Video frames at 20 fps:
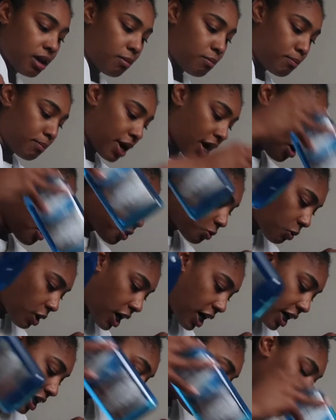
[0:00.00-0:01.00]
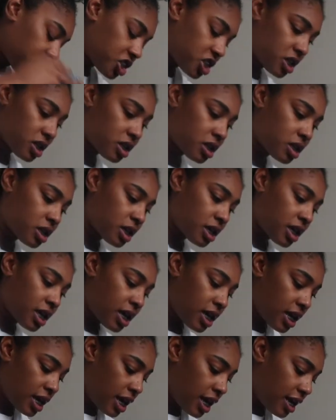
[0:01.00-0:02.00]
Mouthwash.
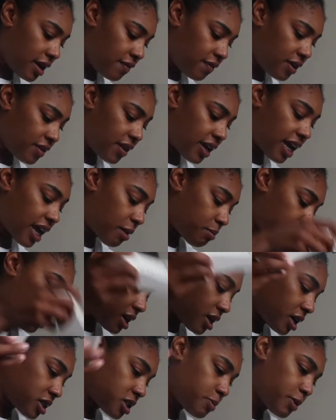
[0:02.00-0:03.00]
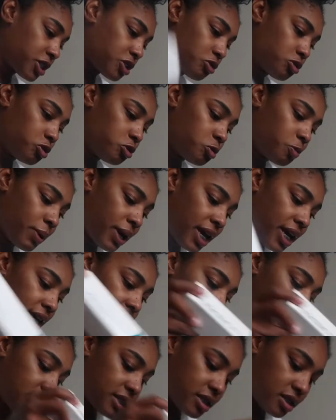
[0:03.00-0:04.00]
And then they gave me a special
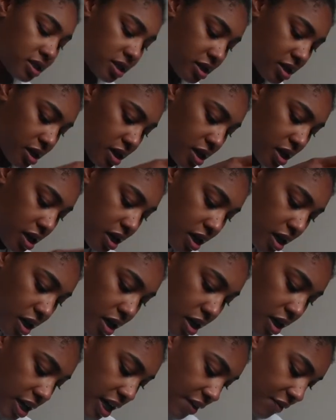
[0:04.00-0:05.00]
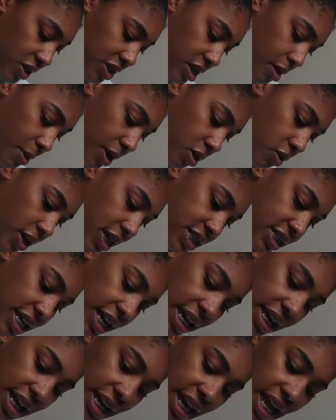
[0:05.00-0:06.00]
toothpaste. Every time I go outside,
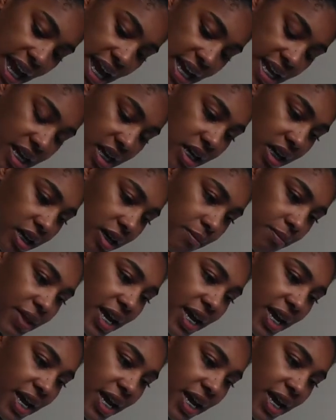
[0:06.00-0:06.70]
I get ate up.